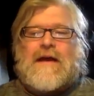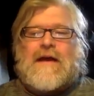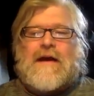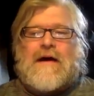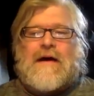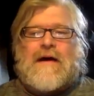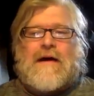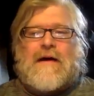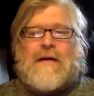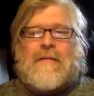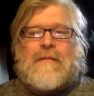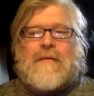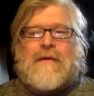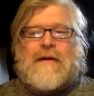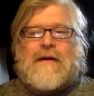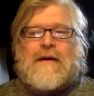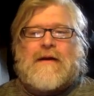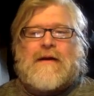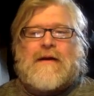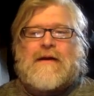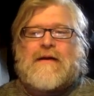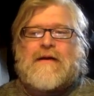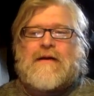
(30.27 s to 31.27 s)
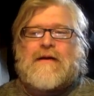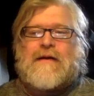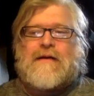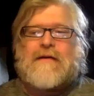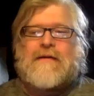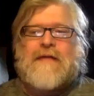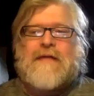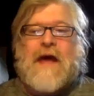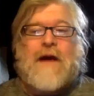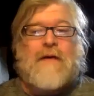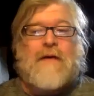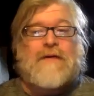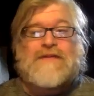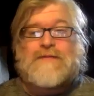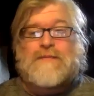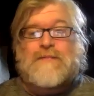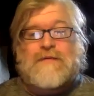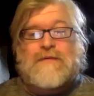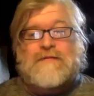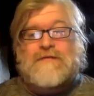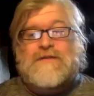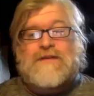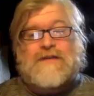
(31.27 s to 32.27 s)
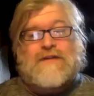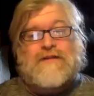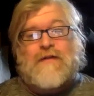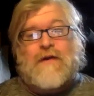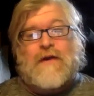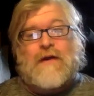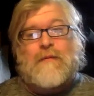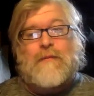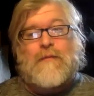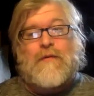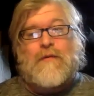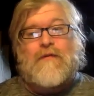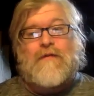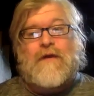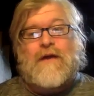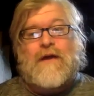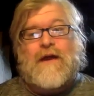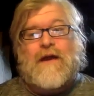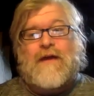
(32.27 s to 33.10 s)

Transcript: That was just very moving.